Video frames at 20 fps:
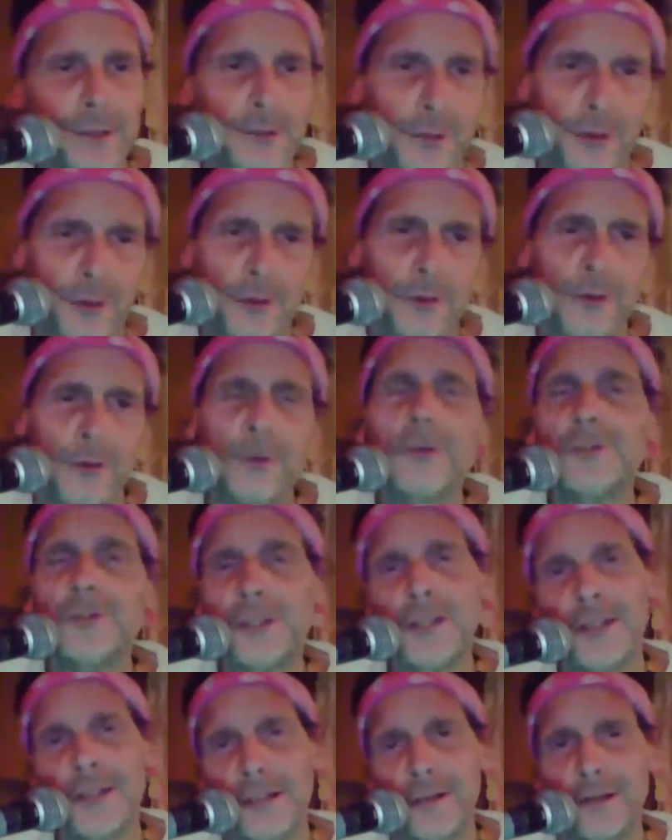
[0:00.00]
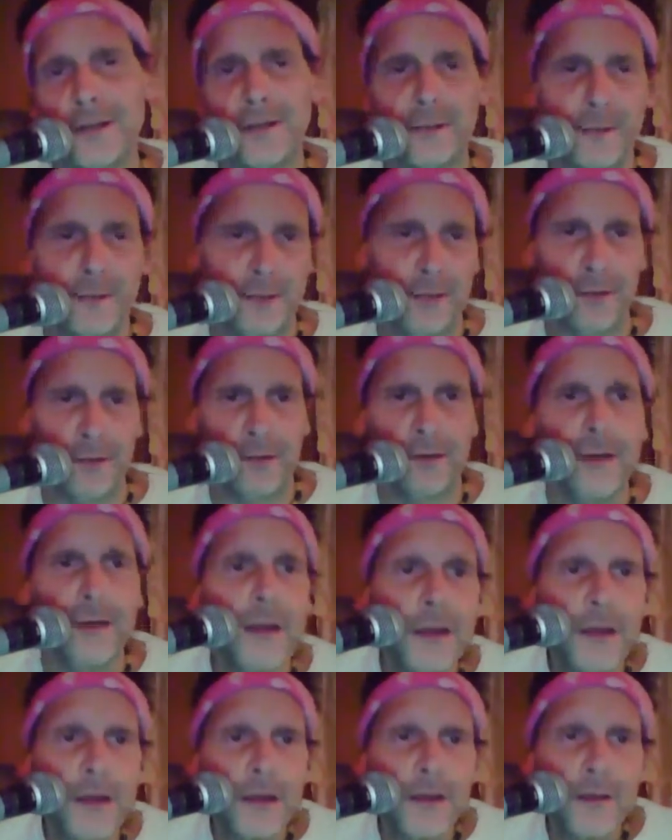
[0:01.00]
to hold another
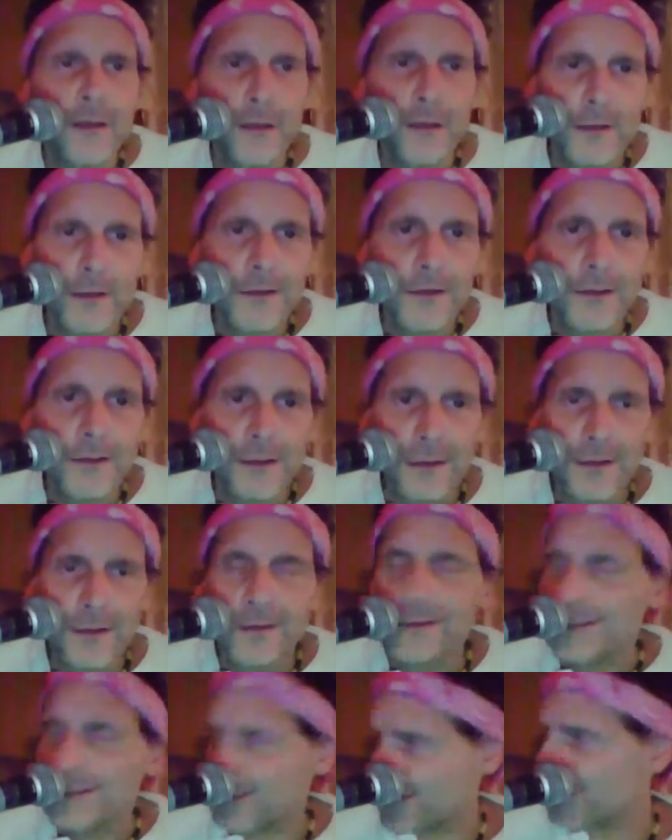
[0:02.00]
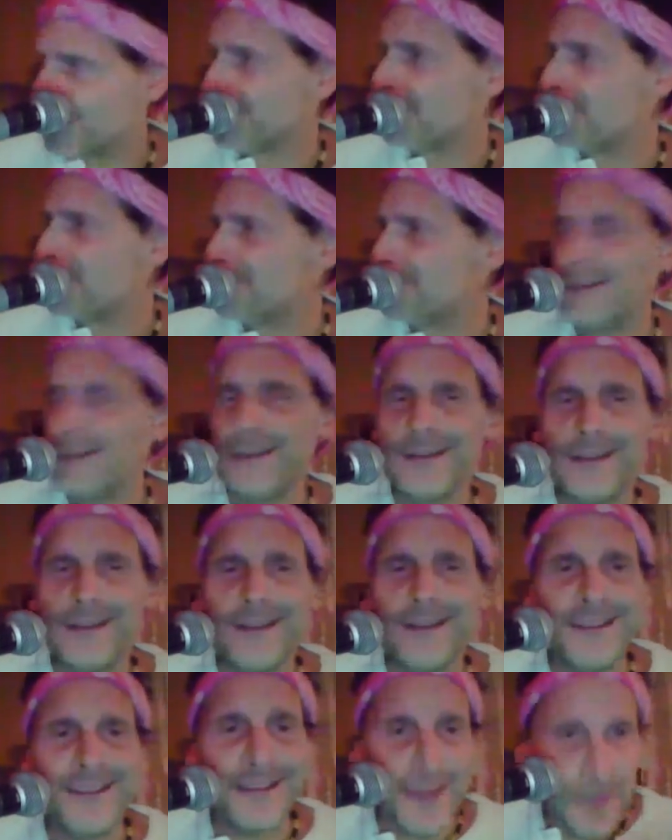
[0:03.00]

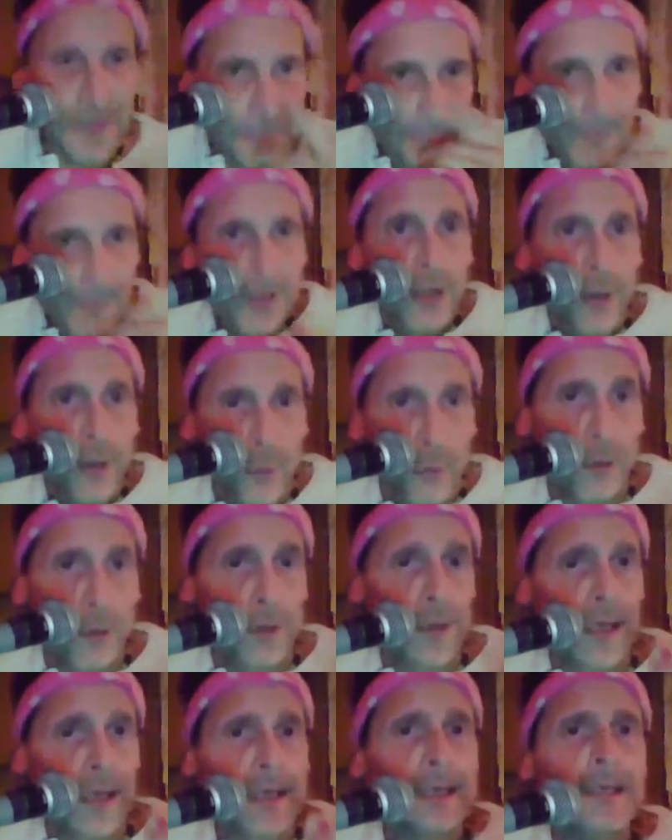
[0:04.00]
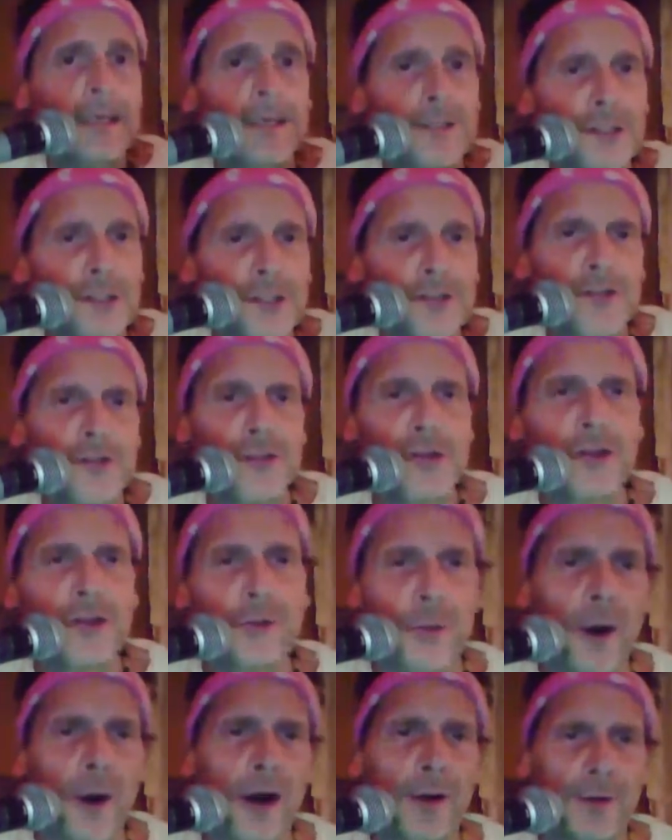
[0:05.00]
tenderly. When I kissed
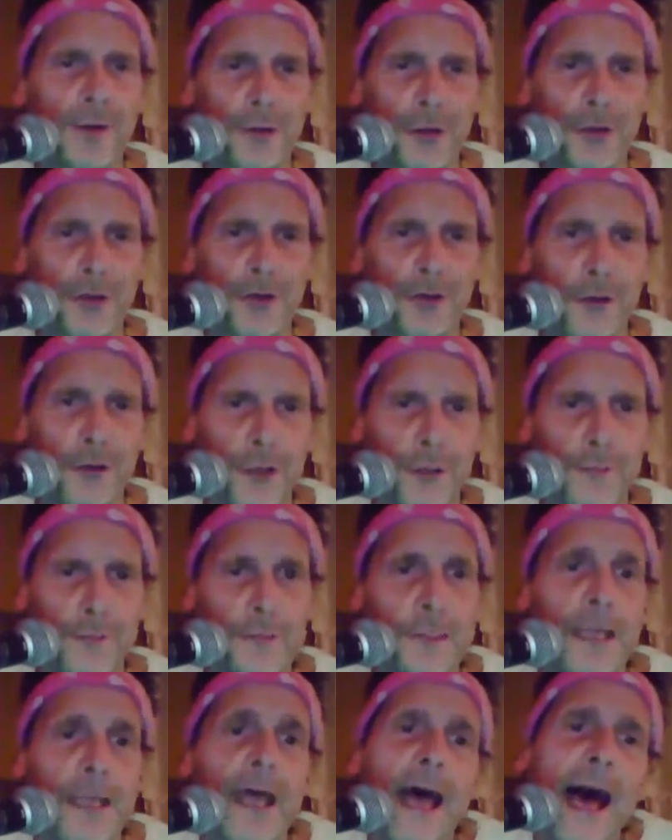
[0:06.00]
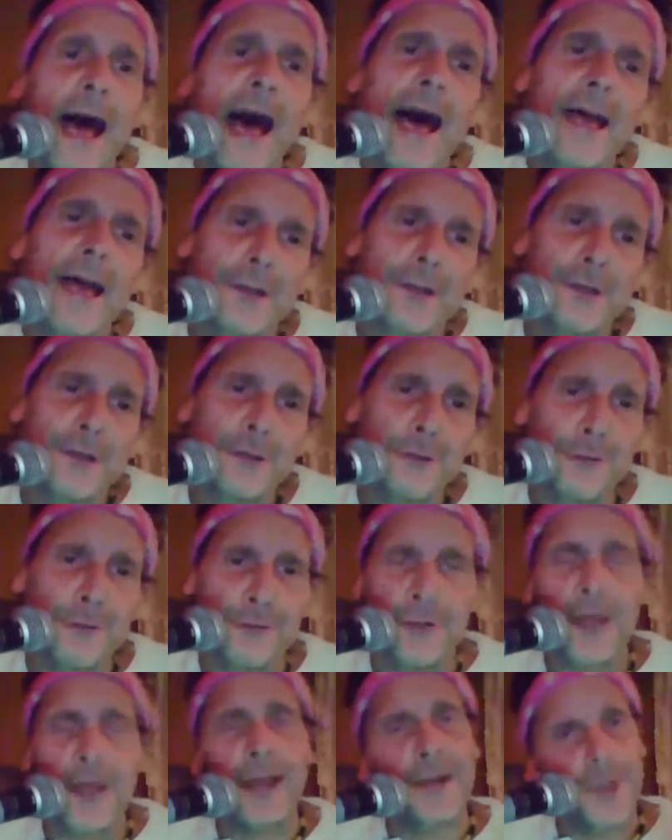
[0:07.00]
you on your lips, I knew
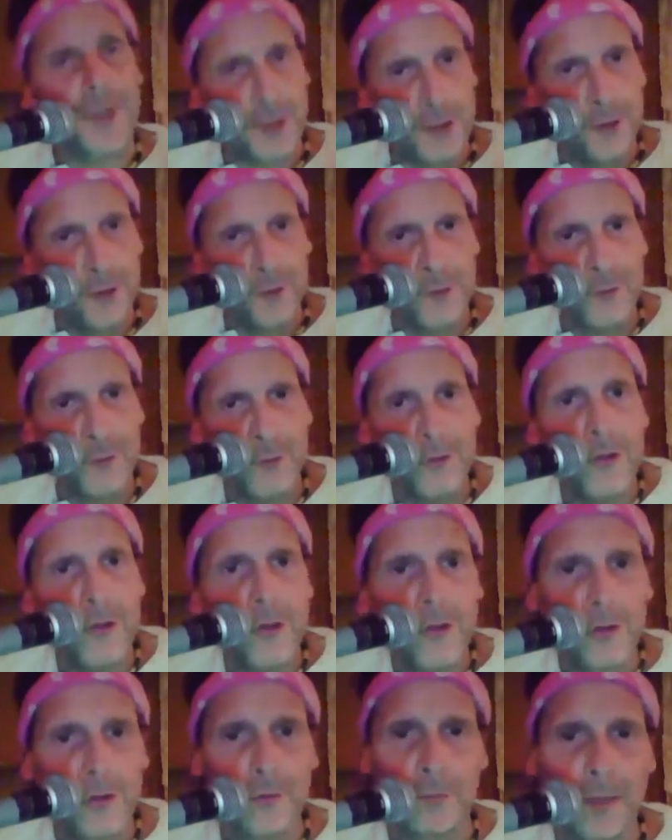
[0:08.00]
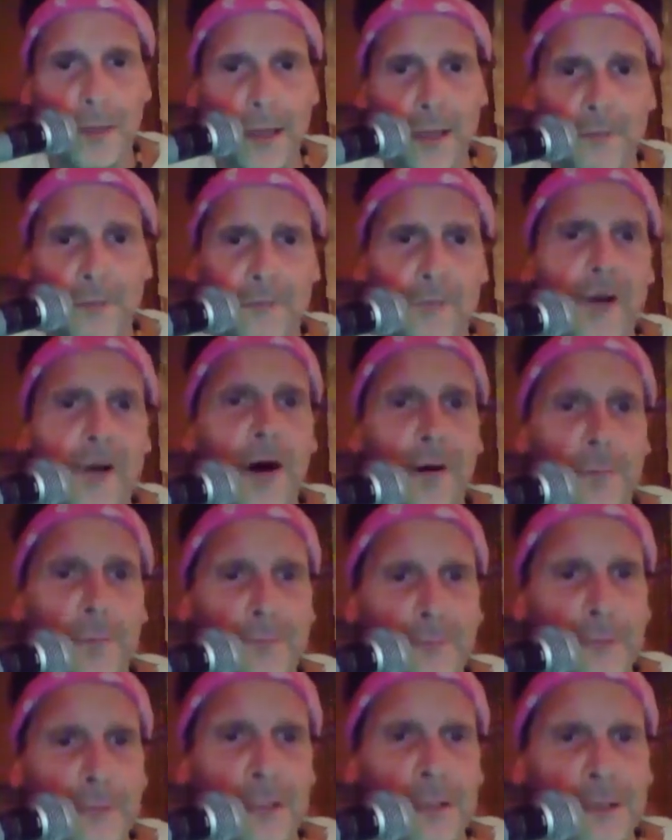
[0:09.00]
that you were made for
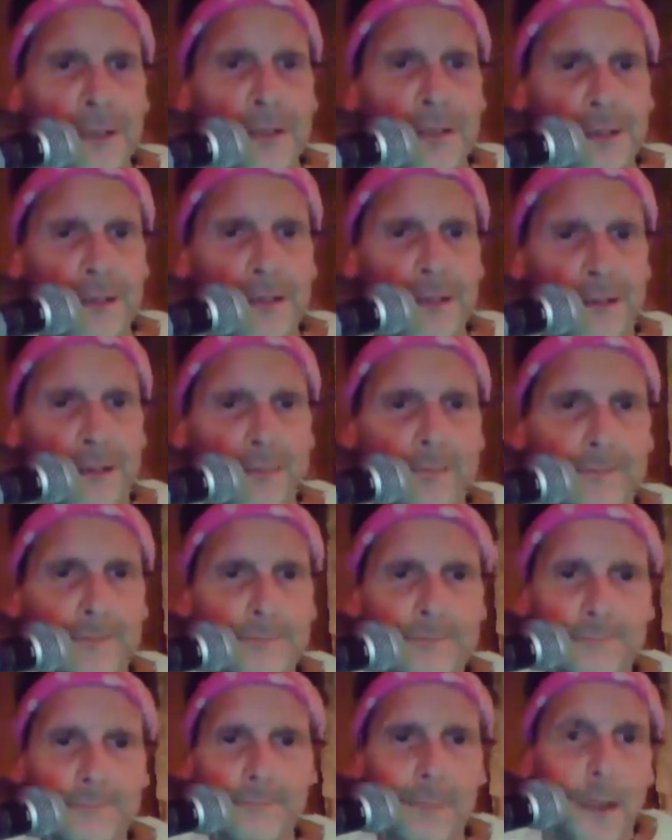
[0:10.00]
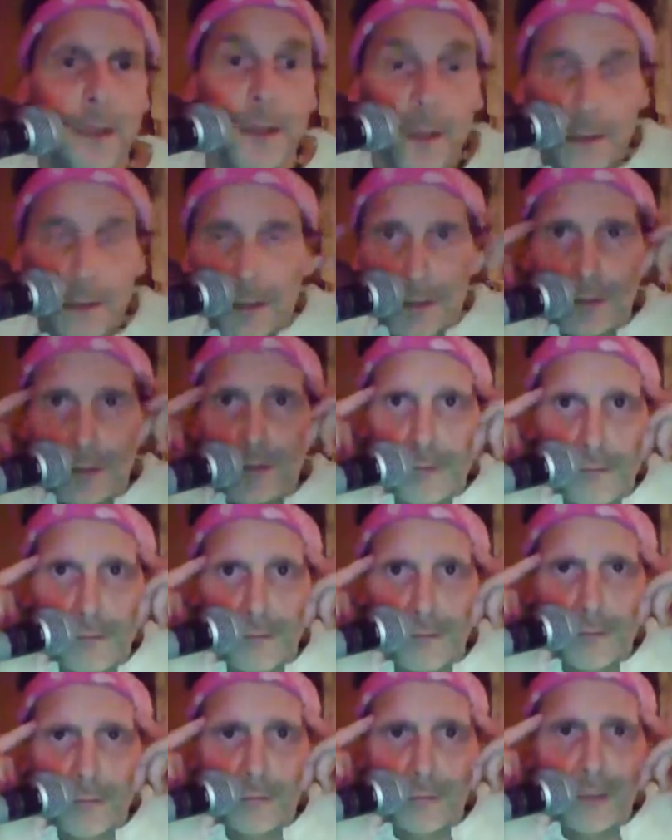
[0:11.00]
me.
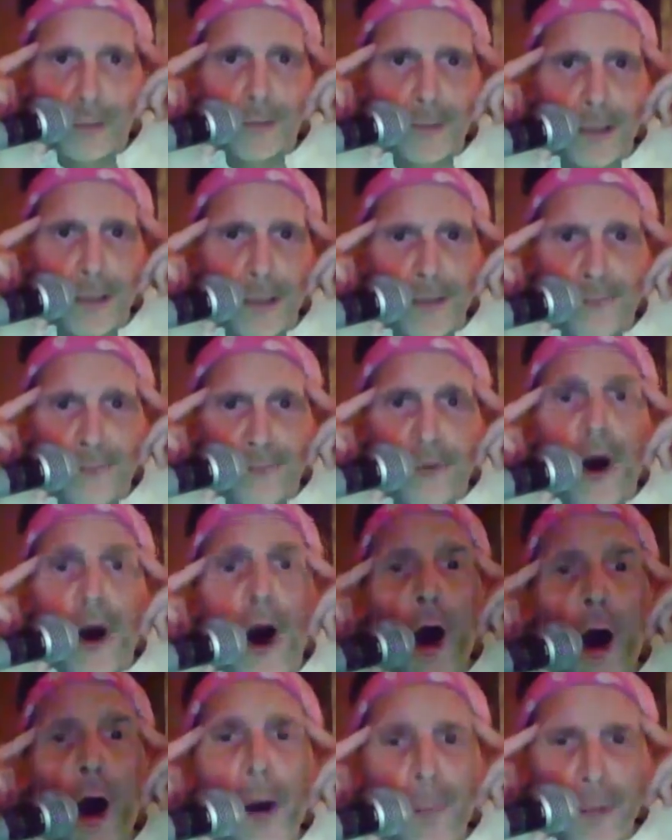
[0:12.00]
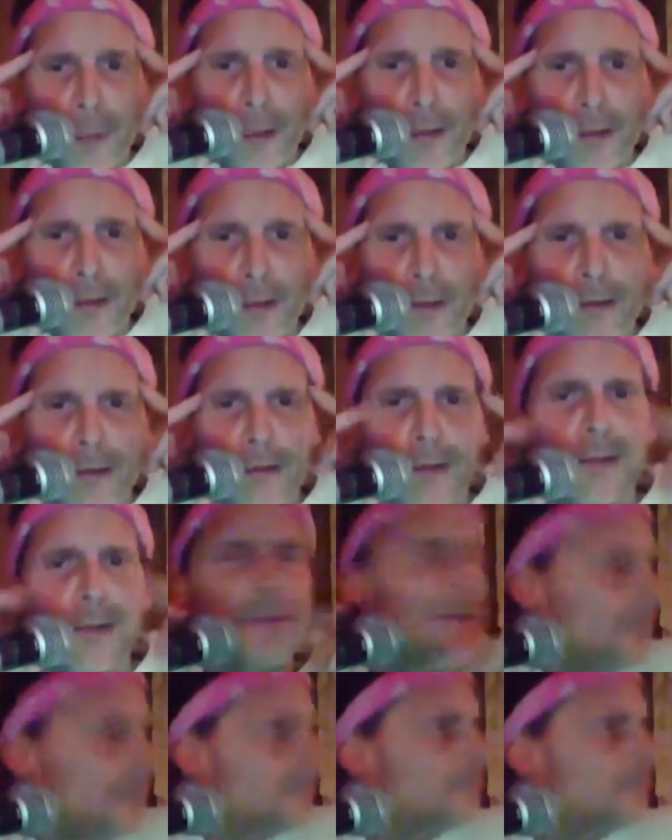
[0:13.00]
You were made for me.